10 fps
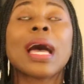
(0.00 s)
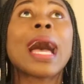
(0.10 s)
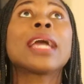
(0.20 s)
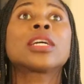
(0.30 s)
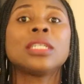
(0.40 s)

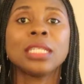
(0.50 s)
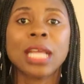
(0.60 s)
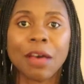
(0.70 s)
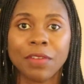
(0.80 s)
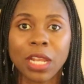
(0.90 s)
I couldn't
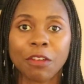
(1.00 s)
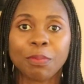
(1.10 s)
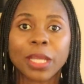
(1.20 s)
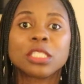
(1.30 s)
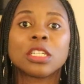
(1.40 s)
have
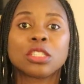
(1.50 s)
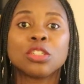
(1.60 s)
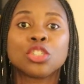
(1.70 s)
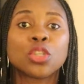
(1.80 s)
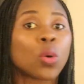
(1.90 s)
enough pictures
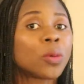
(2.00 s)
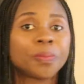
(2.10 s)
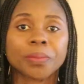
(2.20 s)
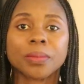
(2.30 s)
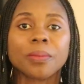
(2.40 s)
to
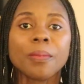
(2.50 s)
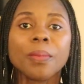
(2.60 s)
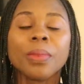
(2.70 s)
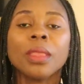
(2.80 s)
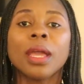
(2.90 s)
show
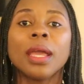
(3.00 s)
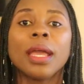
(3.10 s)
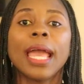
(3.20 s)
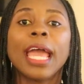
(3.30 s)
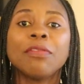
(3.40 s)

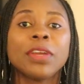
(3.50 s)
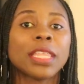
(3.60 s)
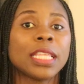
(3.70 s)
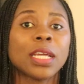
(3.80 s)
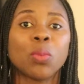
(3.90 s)

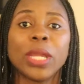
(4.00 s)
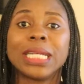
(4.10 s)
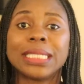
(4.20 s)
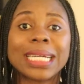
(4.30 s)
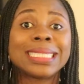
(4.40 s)
everything that we
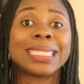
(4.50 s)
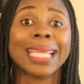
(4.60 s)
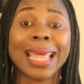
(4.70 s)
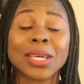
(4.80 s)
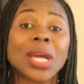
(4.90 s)
had done
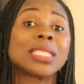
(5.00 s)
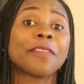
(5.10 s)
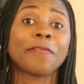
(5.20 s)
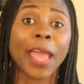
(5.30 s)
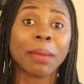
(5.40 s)
together as
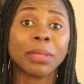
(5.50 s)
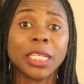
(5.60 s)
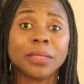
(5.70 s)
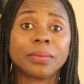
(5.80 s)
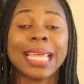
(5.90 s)
a
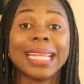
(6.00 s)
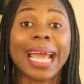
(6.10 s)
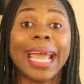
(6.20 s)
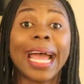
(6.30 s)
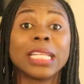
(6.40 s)
family
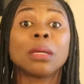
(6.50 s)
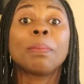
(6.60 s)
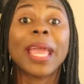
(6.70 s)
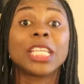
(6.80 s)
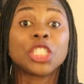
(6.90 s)
that I had
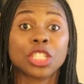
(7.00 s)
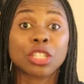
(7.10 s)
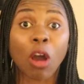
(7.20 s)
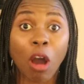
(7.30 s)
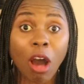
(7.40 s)

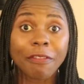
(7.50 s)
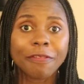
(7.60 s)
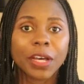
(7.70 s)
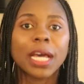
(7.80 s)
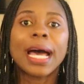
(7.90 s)
pictures
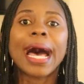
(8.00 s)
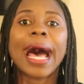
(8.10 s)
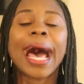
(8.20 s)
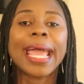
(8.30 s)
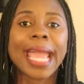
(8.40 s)
of.
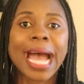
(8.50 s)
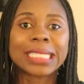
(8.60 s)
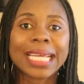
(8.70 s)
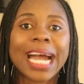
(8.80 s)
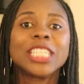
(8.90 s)
I
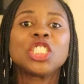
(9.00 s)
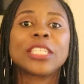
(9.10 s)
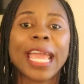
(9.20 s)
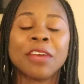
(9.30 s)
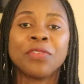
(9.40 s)

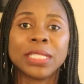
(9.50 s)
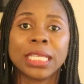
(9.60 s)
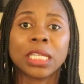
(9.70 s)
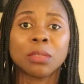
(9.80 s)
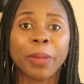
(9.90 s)
attached every
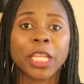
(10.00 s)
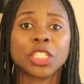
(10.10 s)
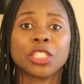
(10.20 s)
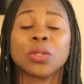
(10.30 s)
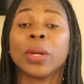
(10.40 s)
single
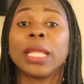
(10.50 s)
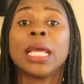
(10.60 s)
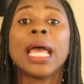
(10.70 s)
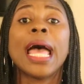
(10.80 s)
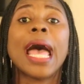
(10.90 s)
picture to
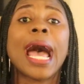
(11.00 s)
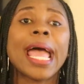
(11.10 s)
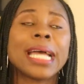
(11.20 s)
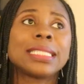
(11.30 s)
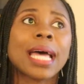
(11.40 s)
it.
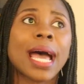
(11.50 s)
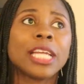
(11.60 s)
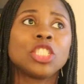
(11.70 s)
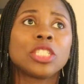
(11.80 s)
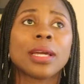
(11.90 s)
I
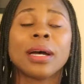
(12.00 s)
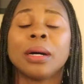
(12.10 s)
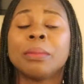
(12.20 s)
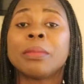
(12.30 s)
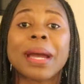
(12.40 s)
attached
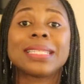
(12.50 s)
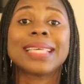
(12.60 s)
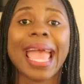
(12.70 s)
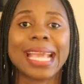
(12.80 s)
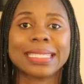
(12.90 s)
my
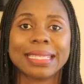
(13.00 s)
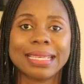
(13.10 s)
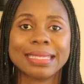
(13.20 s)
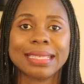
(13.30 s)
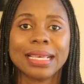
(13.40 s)

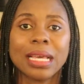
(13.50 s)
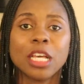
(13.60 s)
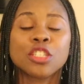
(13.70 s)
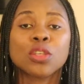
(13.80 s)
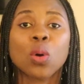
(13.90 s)
taxes.
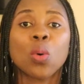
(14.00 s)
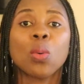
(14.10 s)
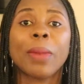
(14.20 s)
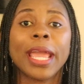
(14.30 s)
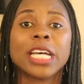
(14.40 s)

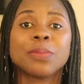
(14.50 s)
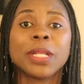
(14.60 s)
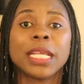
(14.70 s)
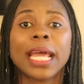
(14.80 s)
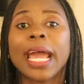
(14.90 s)
So my
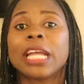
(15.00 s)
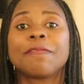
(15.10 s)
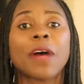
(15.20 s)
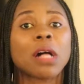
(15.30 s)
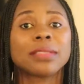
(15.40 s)
husband and I
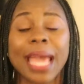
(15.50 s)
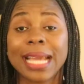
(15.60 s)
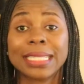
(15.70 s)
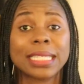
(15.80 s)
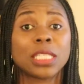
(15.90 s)
had filed
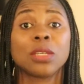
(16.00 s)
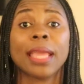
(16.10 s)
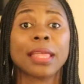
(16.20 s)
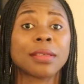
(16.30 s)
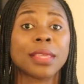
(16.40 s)
taxes
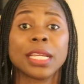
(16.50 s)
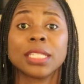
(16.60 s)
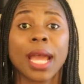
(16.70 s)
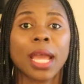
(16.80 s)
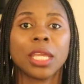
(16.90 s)
together the
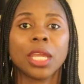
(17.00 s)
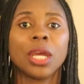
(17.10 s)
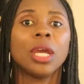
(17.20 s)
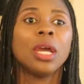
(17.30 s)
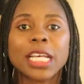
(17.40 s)
entire
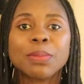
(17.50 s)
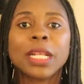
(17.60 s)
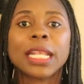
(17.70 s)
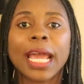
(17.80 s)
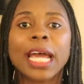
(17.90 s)
year. My
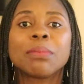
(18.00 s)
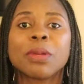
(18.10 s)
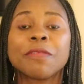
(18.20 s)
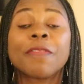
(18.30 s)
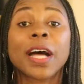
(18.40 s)
husband and I had
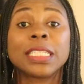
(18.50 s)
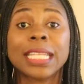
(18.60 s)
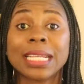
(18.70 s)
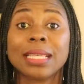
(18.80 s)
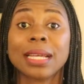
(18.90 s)
been
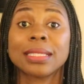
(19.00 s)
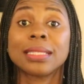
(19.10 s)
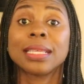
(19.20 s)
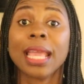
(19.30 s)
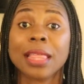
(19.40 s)
filing our
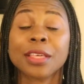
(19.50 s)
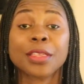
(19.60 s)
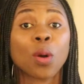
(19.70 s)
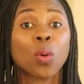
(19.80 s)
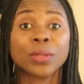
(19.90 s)
taxes together
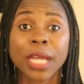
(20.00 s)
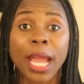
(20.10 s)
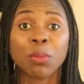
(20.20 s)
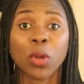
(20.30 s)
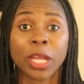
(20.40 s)
the whole
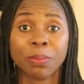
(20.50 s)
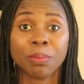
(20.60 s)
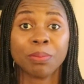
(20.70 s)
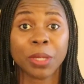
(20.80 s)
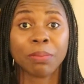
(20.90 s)
time we
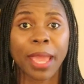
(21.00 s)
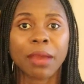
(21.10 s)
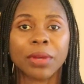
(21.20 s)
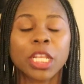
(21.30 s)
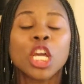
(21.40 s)
had been
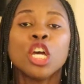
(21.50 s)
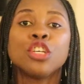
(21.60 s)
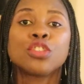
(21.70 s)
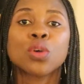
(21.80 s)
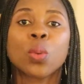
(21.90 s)
married.
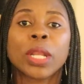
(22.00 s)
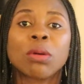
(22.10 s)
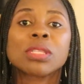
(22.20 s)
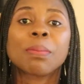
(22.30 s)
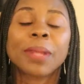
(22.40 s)
So when I
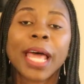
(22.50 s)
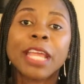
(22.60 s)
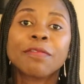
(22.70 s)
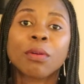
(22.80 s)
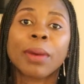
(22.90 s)
was
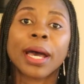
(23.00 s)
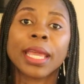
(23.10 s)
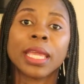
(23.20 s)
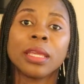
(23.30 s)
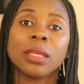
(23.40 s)
applying for
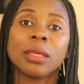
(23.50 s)
my